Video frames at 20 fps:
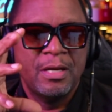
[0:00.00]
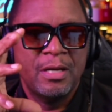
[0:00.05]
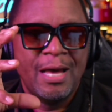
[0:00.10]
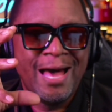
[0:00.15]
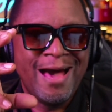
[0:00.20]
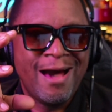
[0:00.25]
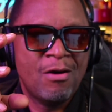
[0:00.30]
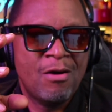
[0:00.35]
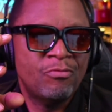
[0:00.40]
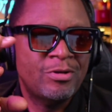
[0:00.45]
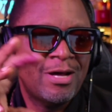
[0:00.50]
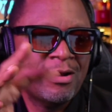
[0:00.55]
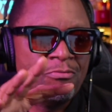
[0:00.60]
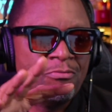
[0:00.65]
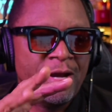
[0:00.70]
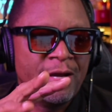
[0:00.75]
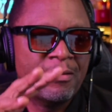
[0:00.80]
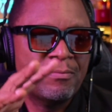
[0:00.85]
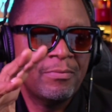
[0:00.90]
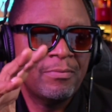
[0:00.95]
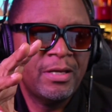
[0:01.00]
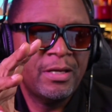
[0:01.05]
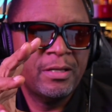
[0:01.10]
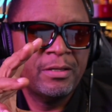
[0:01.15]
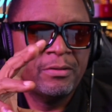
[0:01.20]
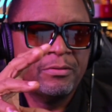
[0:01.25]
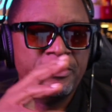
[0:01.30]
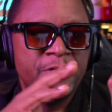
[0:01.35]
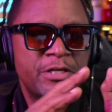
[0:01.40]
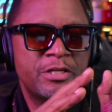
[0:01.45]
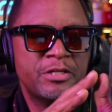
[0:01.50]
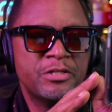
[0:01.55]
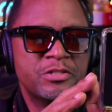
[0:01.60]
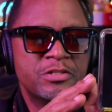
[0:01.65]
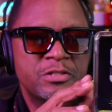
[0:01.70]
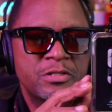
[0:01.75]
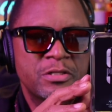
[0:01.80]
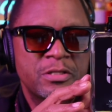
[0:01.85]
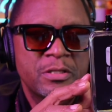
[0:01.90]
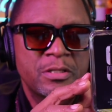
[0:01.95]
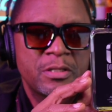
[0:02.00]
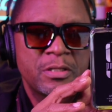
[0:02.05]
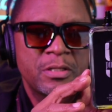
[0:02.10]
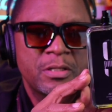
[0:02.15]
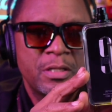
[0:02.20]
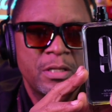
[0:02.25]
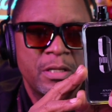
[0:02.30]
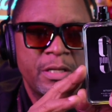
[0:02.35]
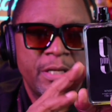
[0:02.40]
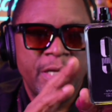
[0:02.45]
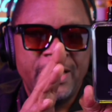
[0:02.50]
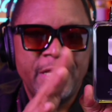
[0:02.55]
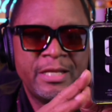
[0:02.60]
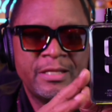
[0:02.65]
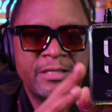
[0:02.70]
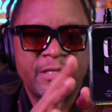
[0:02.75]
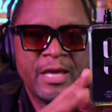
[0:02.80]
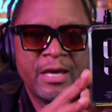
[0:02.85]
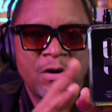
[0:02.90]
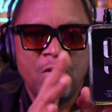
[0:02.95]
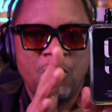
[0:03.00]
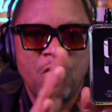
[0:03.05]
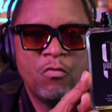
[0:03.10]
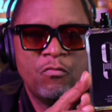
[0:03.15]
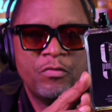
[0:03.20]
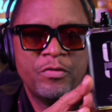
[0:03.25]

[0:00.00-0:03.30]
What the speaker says: I would not recommend this, anything over